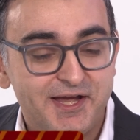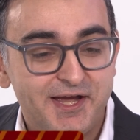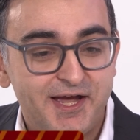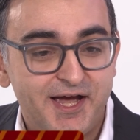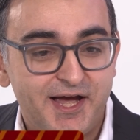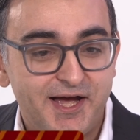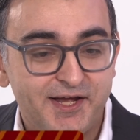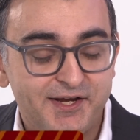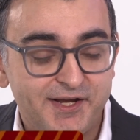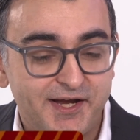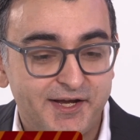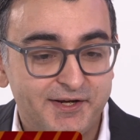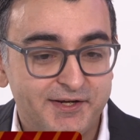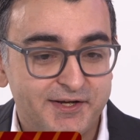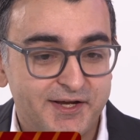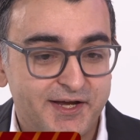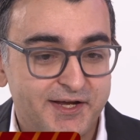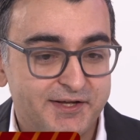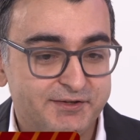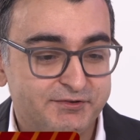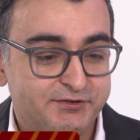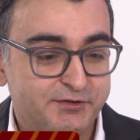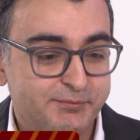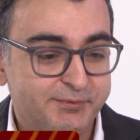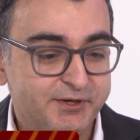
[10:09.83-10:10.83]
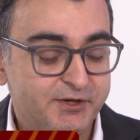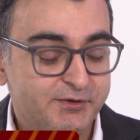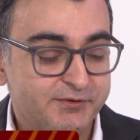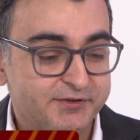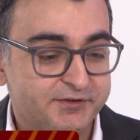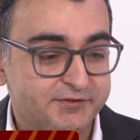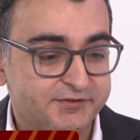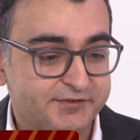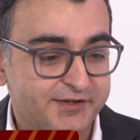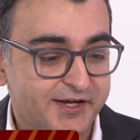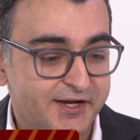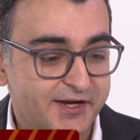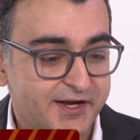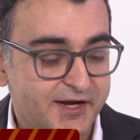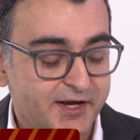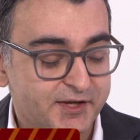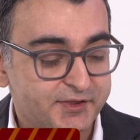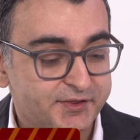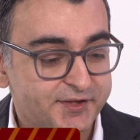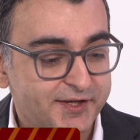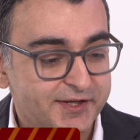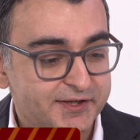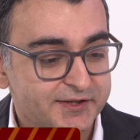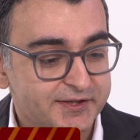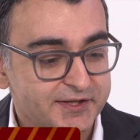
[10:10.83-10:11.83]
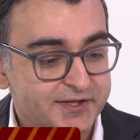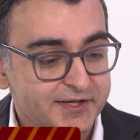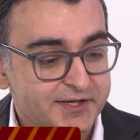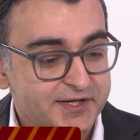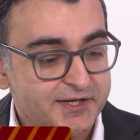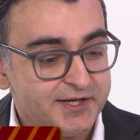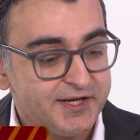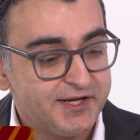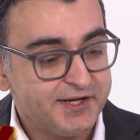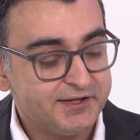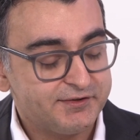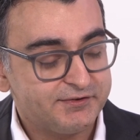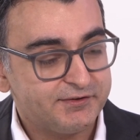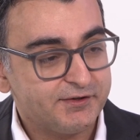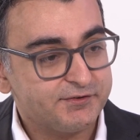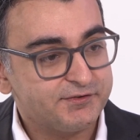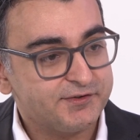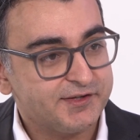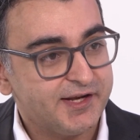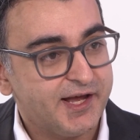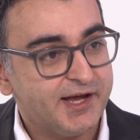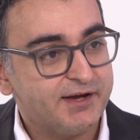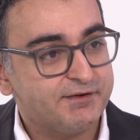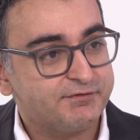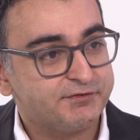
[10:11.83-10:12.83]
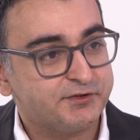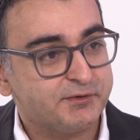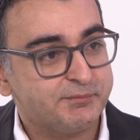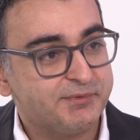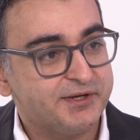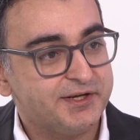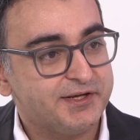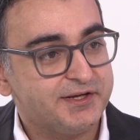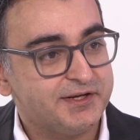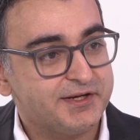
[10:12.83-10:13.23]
And to be honest, I think it doesn't have to be,